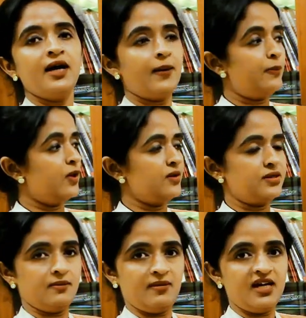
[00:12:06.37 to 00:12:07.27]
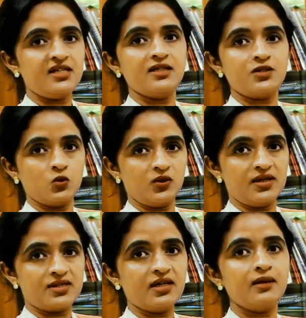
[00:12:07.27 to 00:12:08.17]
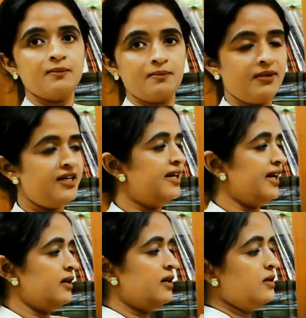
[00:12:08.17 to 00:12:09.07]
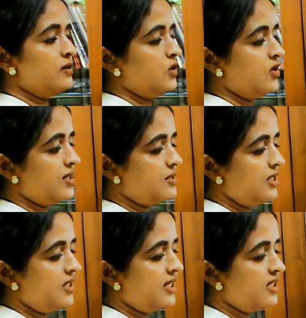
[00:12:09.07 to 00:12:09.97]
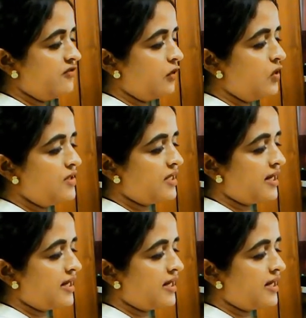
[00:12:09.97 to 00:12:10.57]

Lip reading: approximate towards the midline. So you can see that the folds